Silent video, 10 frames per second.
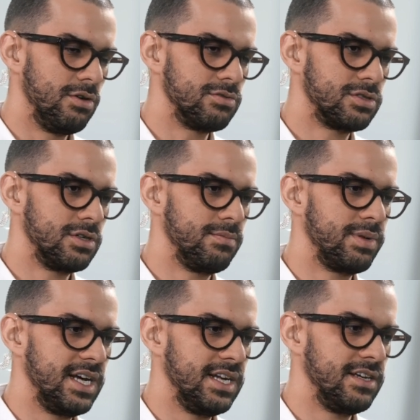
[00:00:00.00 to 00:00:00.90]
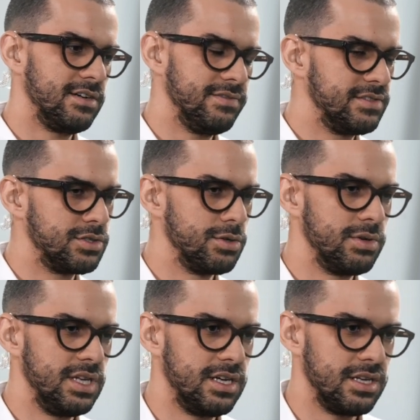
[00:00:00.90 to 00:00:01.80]
long-term planning of the
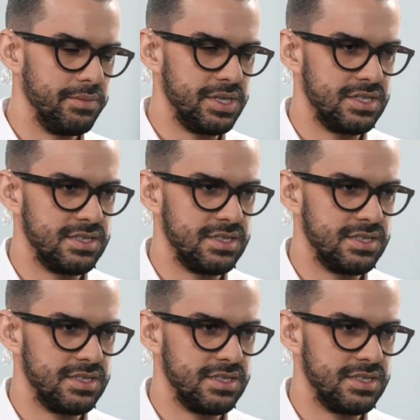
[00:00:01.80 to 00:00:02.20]
token economics